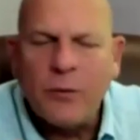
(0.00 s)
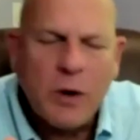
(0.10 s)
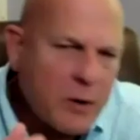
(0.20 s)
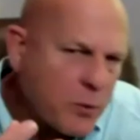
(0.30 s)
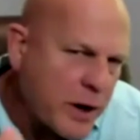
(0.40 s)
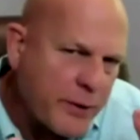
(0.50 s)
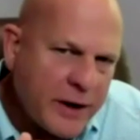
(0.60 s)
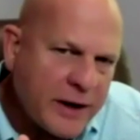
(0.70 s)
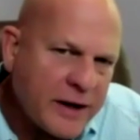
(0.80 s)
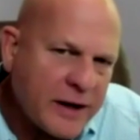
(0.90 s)

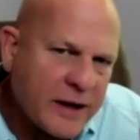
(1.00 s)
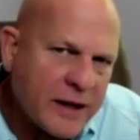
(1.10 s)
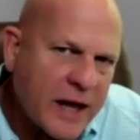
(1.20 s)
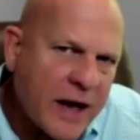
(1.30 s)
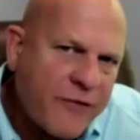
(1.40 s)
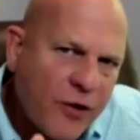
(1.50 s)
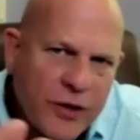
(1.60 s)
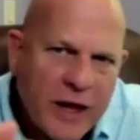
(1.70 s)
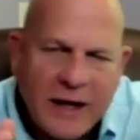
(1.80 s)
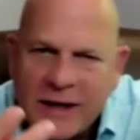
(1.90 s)
wearing i've heard
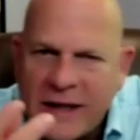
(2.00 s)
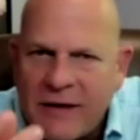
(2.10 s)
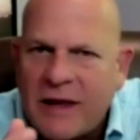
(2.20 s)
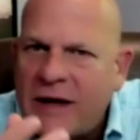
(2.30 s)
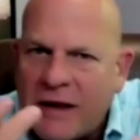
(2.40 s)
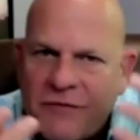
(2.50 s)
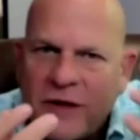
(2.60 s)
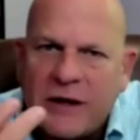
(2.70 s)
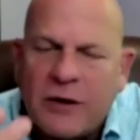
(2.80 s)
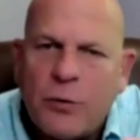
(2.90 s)
like they like they feel
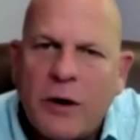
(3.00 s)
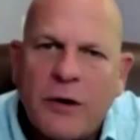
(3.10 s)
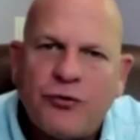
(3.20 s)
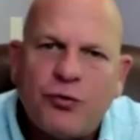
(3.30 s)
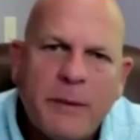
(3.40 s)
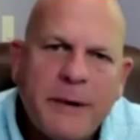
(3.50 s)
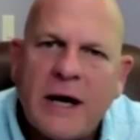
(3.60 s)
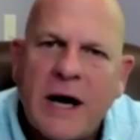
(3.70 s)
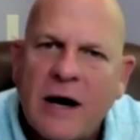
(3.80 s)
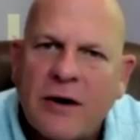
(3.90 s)
like they're wearing swimming
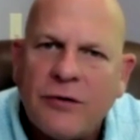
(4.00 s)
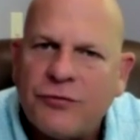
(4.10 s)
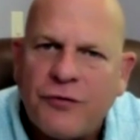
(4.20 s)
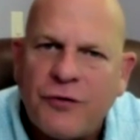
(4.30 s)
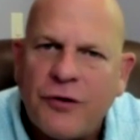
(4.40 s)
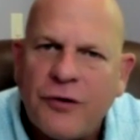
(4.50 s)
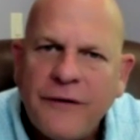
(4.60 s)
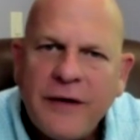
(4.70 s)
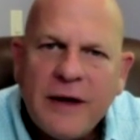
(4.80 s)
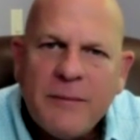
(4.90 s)
goggles for
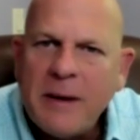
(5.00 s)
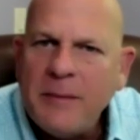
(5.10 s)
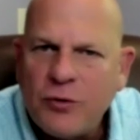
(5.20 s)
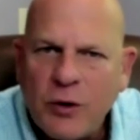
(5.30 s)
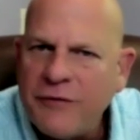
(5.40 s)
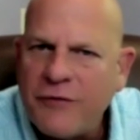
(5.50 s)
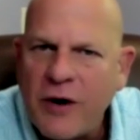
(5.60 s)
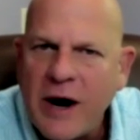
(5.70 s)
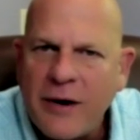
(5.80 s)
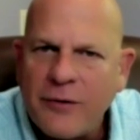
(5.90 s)
maybe
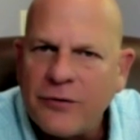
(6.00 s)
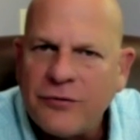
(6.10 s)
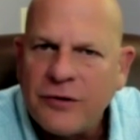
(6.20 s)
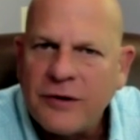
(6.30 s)
24 hours